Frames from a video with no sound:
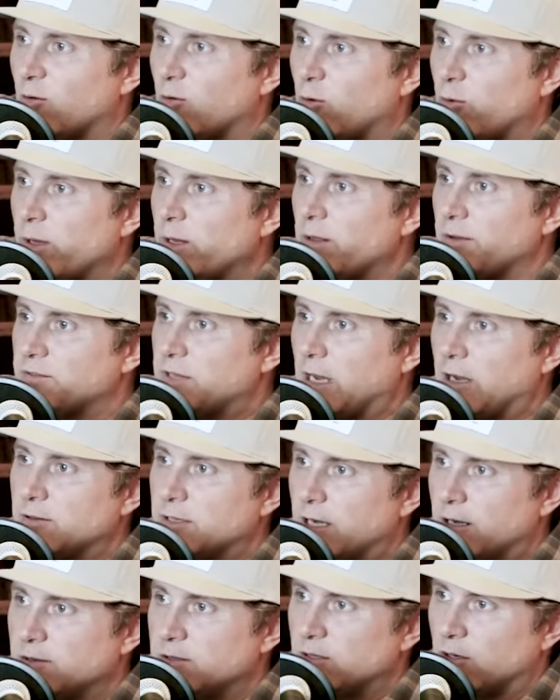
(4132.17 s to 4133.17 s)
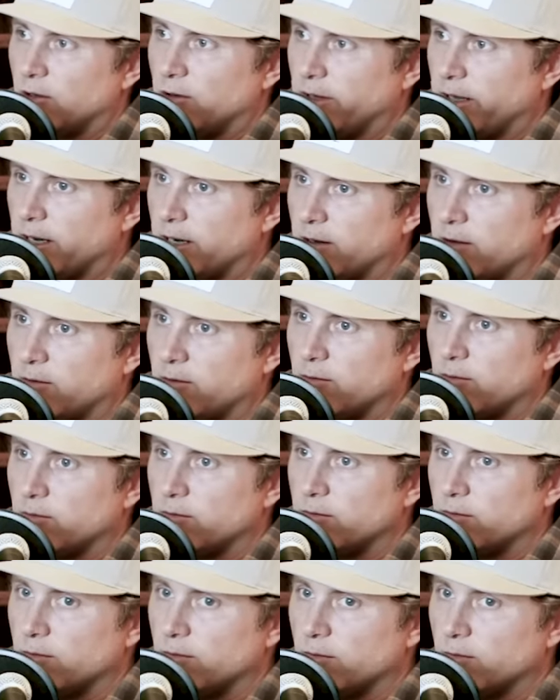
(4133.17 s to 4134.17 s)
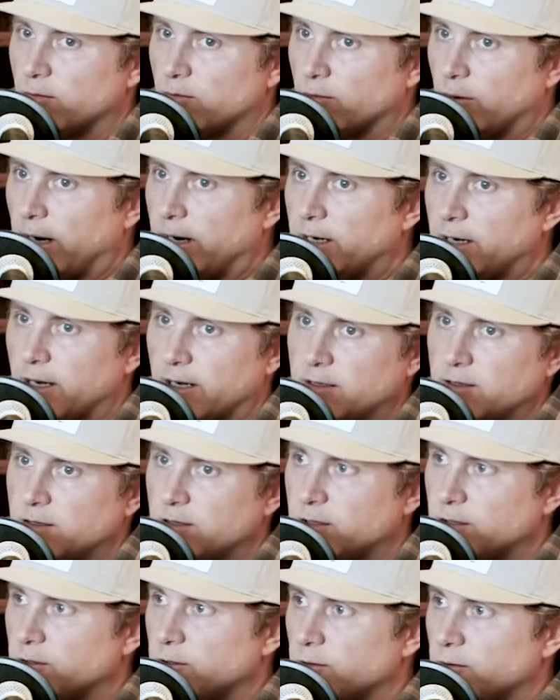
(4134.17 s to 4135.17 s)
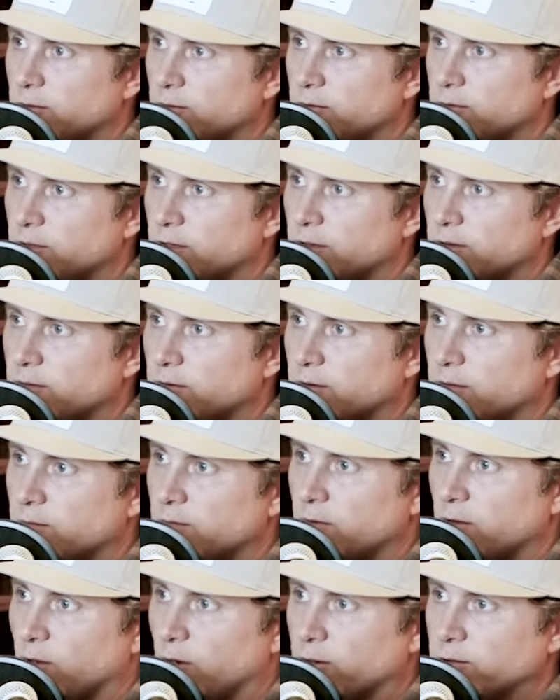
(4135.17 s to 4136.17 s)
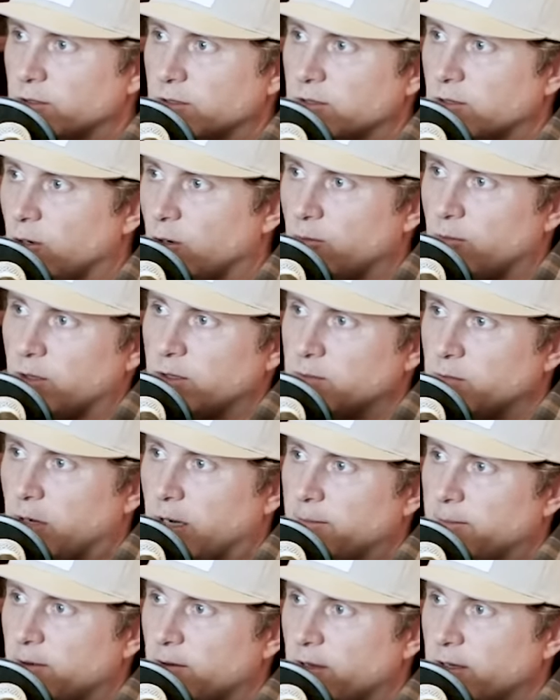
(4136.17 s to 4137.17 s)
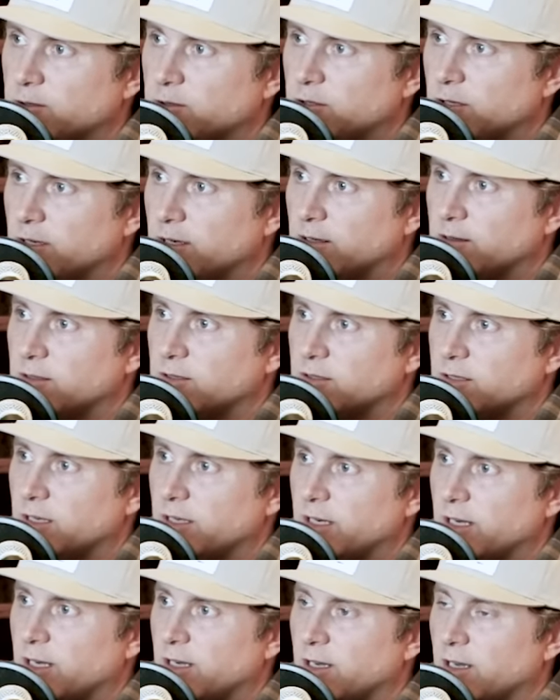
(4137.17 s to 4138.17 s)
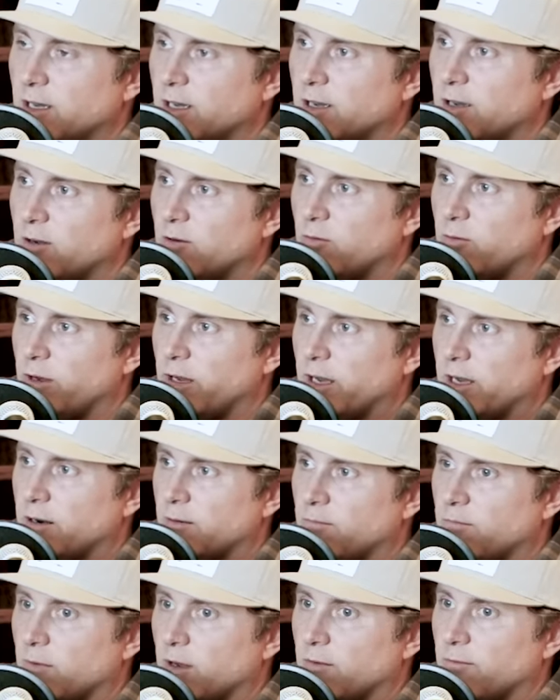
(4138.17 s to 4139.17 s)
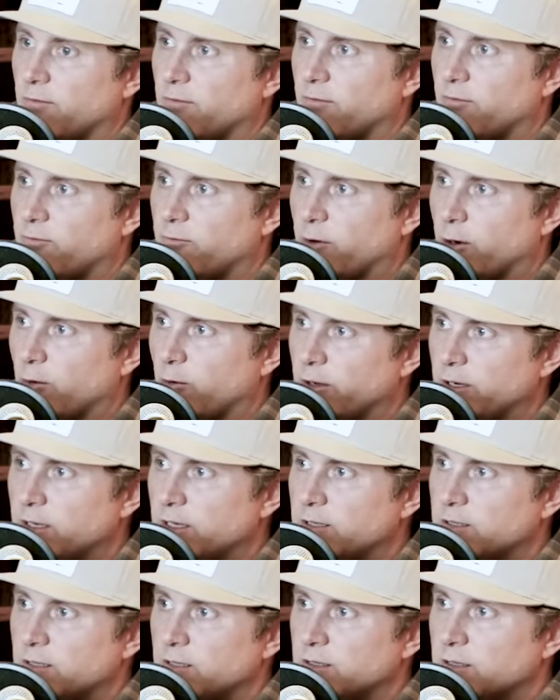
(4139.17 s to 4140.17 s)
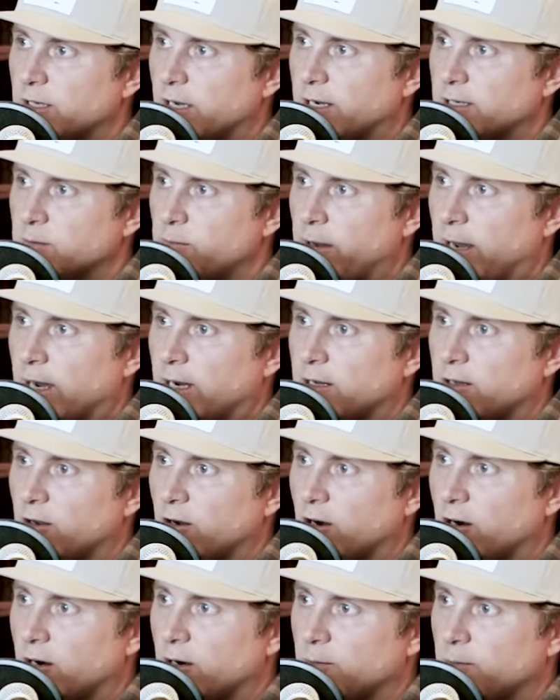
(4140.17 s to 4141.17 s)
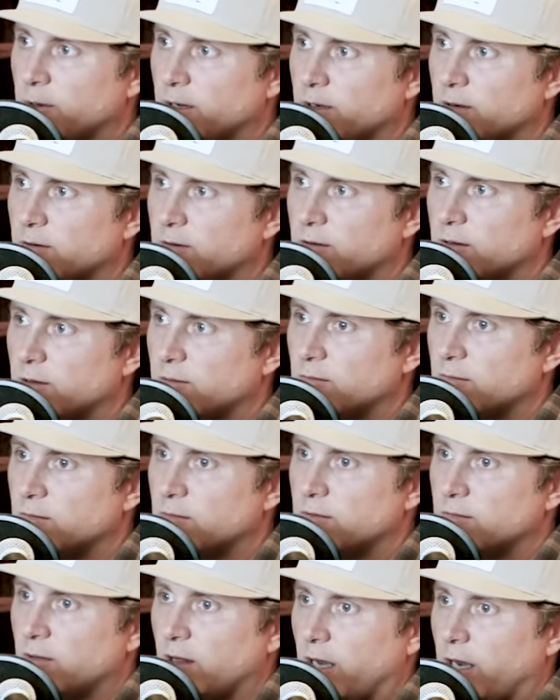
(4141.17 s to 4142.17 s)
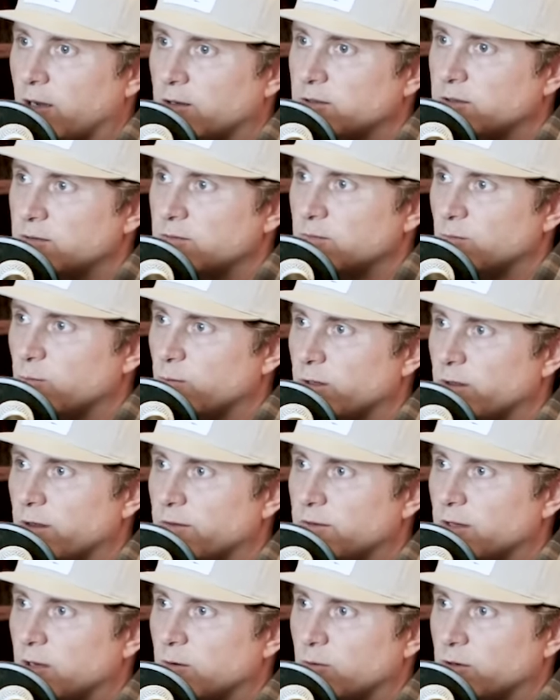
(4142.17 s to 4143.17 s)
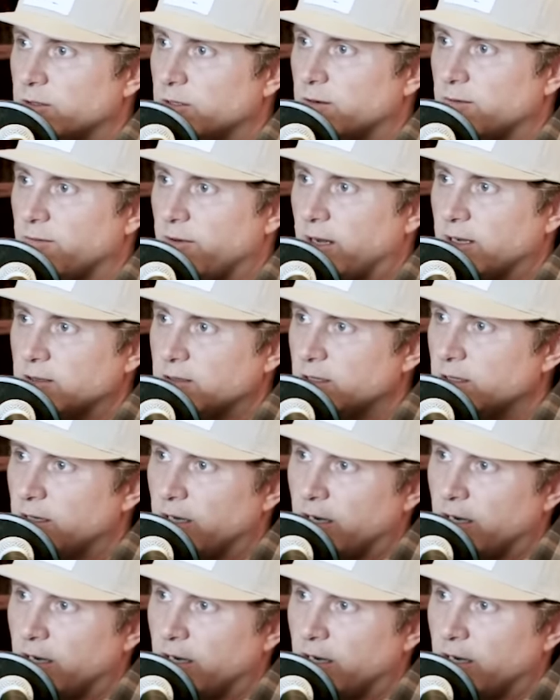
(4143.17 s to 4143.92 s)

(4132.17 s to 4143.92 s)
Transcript: well, we live downtown Salt Lake. Yeah, right next to the the largest homeless population in the city. We had a, a fairly decent sized backyard, but mm-hmm. the, the house we lived in wasn't fancy.